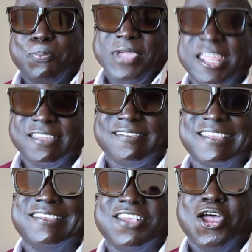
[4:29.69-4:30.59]

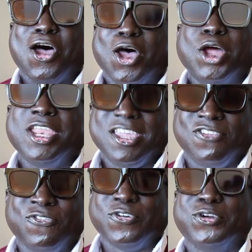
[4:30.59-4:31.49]
penises on
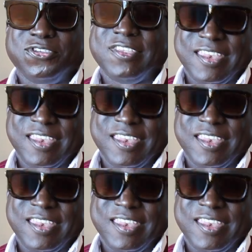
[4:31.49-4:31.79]
his first